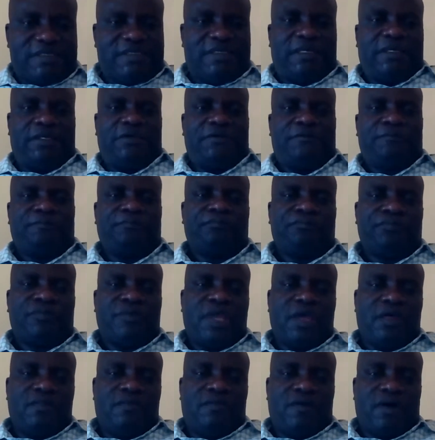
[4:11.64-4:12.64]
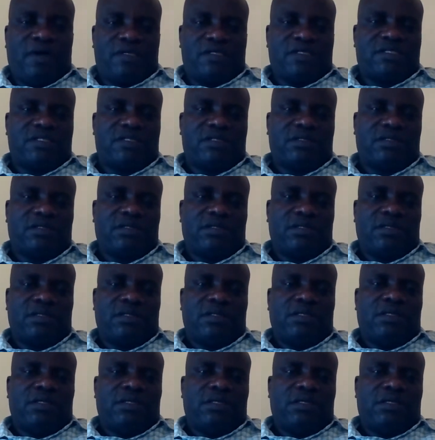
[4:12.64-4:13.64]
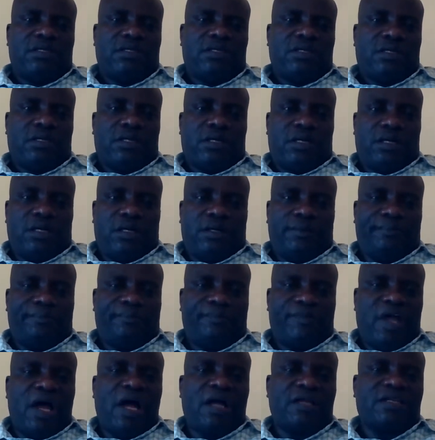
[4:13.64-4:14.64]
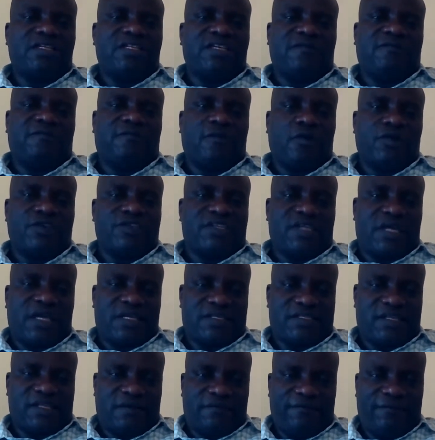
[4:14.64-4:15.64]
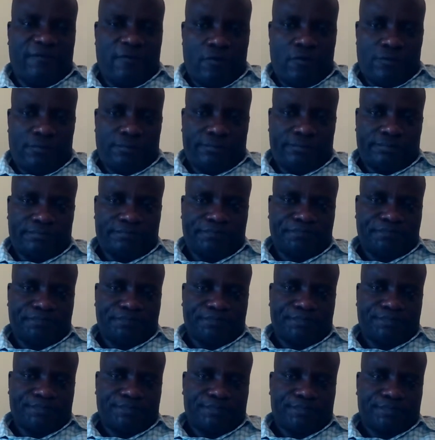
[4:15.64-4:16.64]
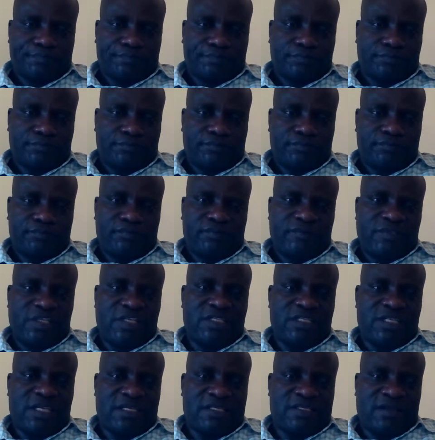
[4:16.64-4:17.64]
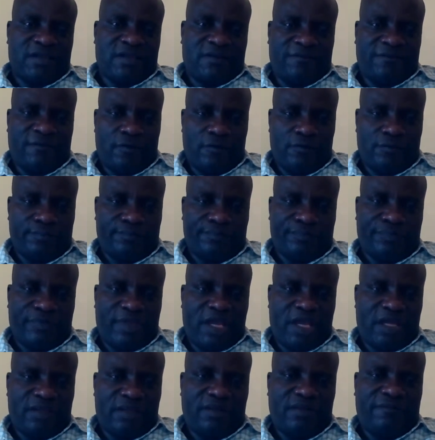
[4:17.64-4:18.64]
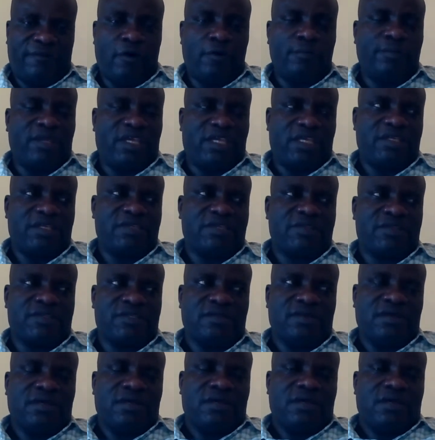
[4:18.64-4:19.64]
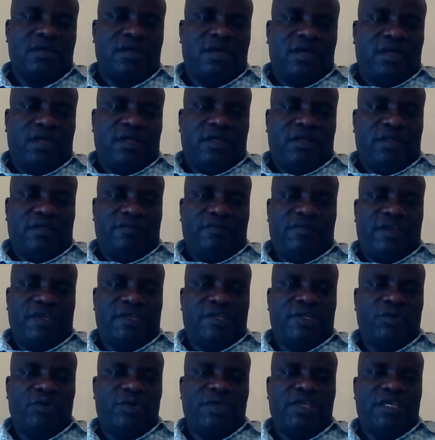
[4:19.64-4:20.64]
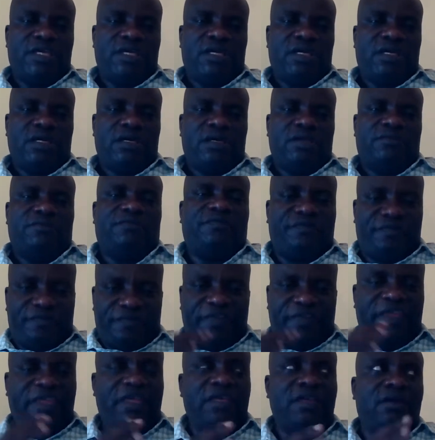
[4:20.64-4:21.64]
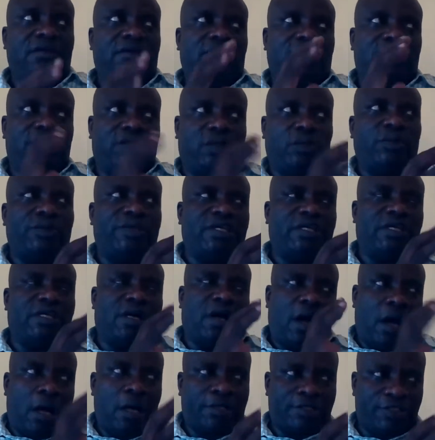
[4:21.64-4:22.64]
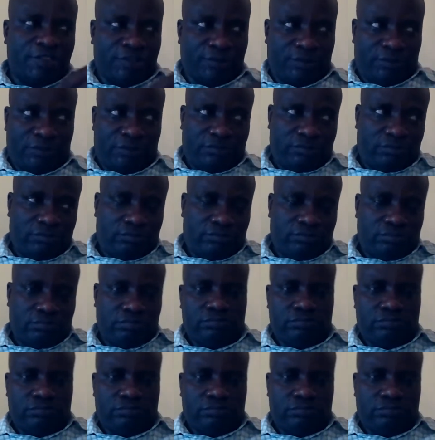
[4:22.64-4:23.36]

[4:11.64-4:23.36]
saying that active voice has a form. It has a form, and the form is the thing doing action